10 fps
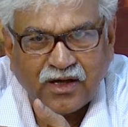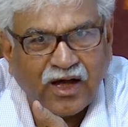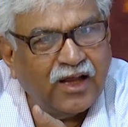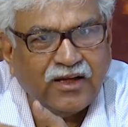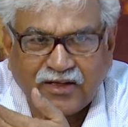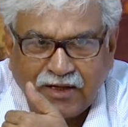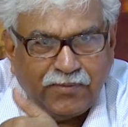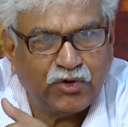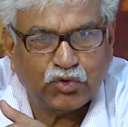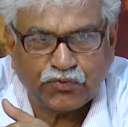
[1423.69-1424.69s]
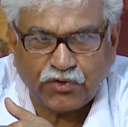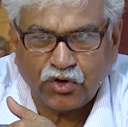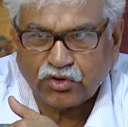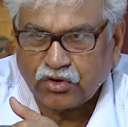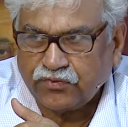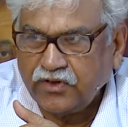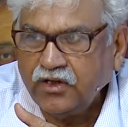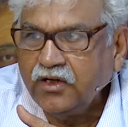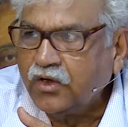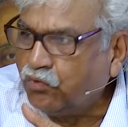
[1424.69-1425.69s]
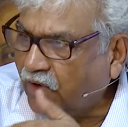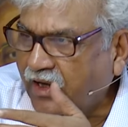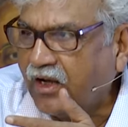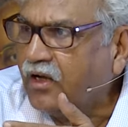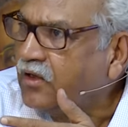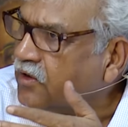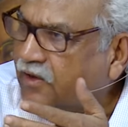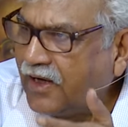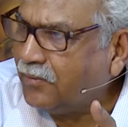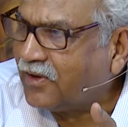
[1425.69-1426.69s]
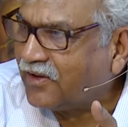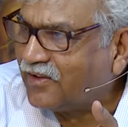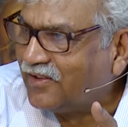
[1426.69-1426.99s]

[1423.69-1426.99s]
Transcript: I came into philosophy via grammar.